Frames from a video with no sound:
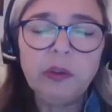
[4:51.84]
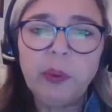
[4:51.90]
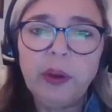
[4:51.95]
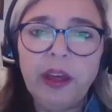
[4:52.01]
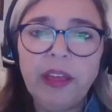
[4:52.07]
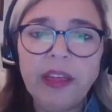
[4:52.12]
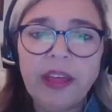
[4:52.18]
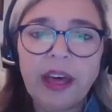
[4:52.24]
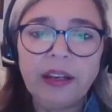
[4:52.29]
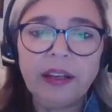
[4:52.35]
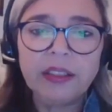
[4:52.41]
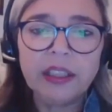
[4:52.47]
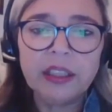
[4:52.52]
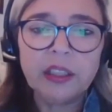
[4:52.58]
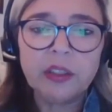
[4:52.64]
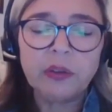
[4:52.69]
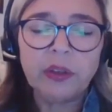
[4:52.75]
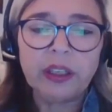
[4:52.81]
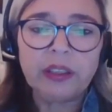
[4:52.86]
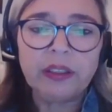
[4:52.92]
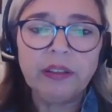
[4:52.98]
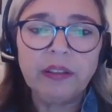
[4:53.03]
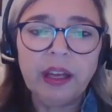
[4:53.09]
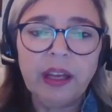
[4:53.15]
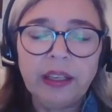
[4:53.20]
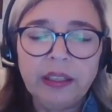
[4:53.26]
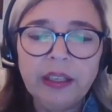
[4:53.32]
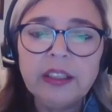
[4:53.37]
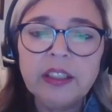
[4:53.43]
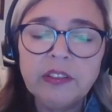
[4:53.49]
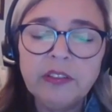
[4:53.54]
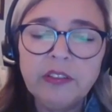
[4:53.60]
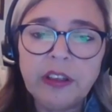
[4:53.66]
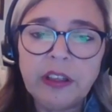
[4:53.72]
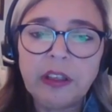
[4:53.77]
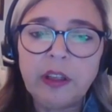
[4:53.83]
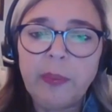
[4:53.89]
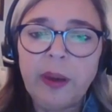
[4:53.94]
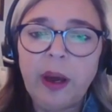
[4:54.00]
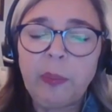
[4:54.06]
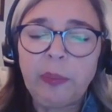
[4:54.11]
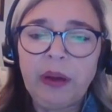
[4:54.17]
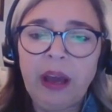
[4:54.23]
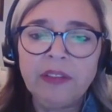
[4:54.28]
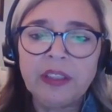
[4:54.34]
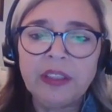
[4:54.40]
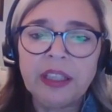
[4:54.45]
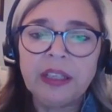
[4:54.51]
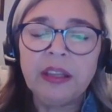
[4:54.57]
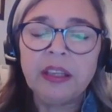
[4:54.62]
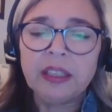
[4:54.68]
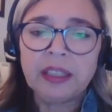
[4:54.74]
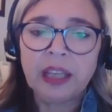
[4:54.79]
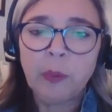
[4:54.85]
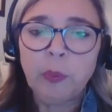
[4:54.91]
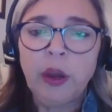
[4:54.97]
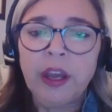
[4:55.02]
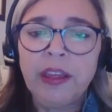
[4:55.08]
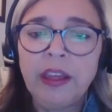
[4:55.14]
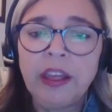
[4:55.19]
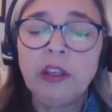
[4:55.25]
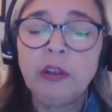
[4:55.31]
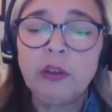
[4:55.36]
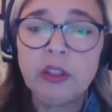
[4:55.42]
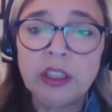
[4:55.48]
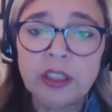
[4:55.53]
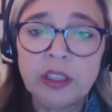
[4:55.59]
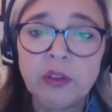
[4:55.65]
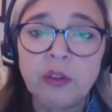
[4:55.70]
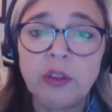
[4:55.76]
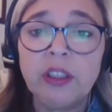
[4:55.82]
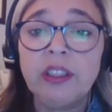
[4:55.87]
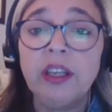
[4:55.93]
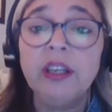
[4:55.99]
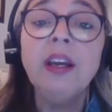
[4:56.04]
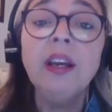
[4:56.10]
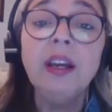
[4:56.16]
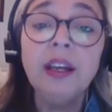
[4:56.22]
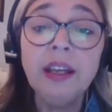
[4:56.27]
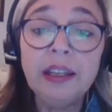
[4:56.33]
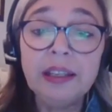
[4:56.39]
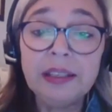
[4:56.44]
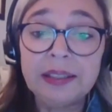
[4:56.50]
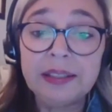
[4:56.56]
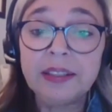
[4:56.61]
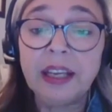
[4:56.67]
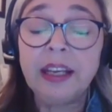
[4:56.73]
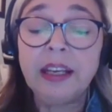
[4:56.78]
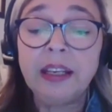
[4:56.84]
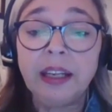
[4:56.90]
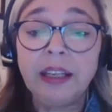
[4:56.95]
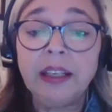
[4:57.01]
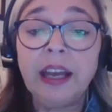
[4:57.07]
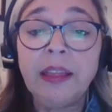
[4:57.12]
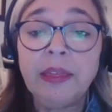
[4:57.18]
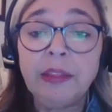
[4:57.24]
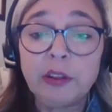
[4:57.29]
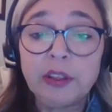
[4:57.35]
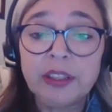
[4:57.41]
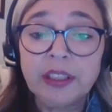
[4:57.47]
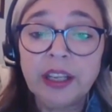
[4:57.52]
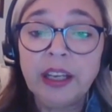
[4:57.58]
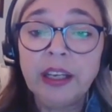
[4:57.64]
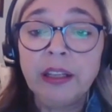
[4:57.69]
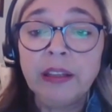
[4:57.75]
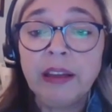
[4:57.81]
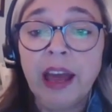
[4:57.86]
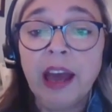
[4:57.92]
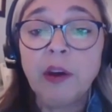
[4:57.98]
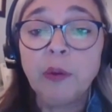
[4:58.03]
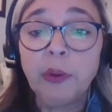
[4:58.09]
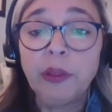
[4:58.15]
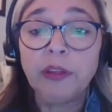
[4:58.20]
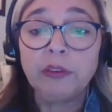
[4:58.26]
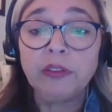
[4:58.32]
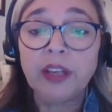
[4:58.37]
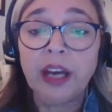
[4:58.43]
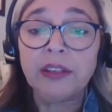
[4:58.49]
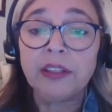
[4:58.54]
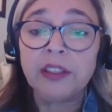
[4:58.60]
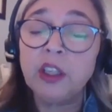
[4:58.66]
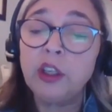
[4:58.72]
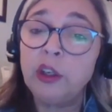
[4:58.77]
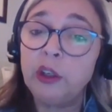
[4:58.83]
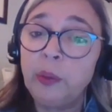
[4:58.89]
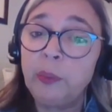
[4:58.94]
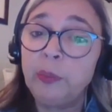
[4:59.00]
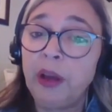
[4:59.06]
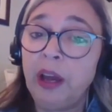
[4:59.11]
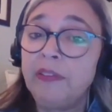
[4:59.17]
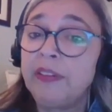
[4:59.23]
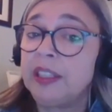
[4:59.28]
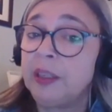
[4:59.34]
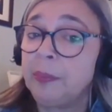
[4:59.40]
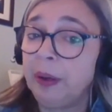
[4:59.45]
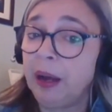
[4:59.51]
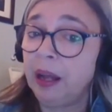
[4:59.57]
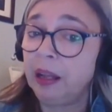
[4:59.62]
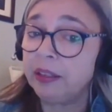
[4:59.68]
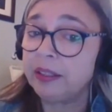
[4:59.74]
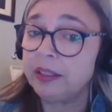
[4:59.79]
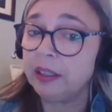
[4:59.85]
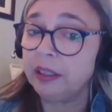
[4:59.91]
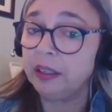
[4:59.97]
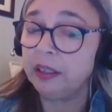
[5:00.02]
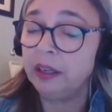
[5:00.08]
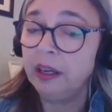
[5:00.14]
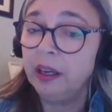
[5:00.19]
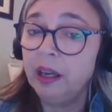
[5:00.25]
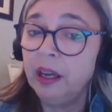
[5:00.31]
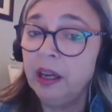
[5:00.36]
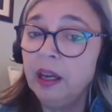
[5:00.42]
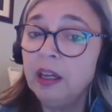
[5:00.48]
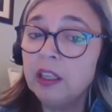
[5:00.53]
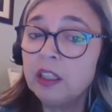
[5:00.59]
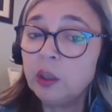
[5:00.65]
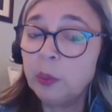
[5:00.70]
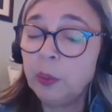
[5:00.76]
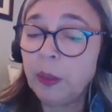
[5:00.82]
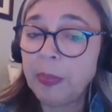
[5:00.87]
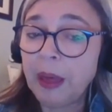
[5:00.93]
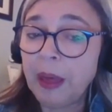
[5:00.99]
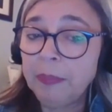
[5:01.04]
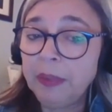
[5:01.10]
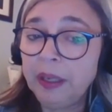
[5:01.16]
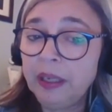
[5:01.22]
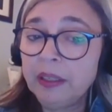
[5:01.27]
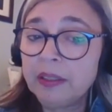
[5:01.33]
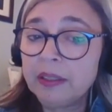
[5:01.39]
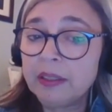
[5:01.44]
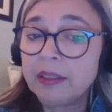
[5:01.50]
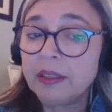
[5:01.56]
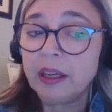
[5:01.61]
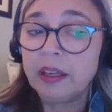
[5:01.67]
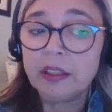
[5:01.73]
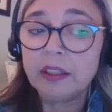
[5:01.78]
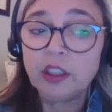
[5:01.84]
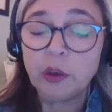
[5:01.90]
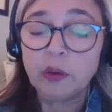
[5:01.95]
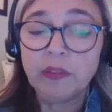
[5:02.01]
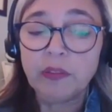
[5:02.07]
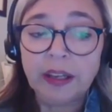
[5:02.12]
with at a district, they need to feel about privacy the same way that your district is stating, and they're stating that with their data security and privacy policy. So what that means is your